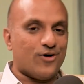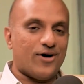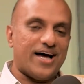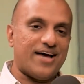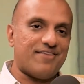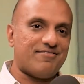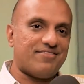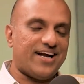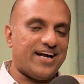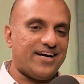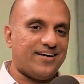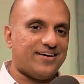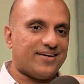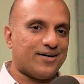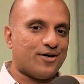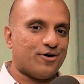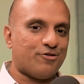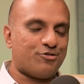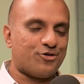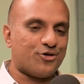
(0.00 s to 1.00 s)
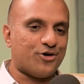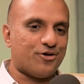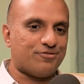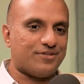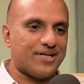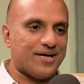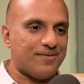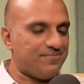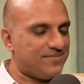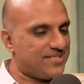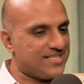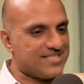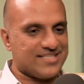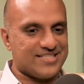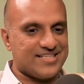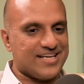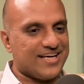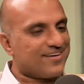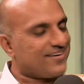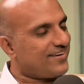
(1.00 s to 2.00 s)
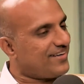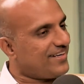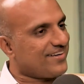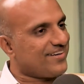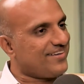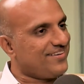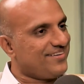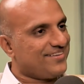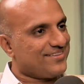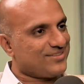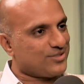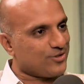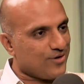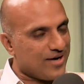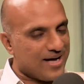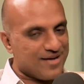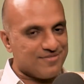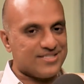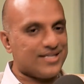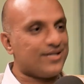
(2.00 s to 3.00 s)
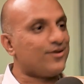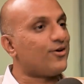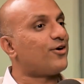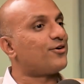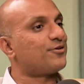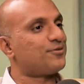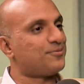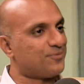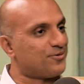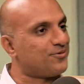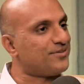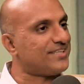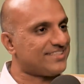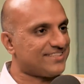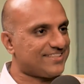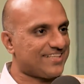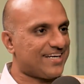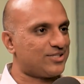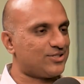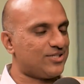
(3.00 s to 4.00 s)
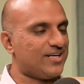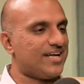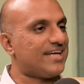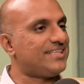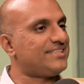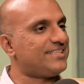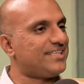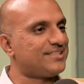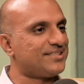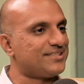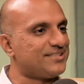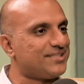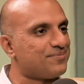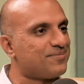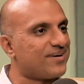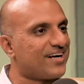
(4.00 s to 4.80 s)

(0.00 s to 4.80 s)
No, I've read a few of them. This is like a rerun. So I've seen a lot of the movies actually. Ice Station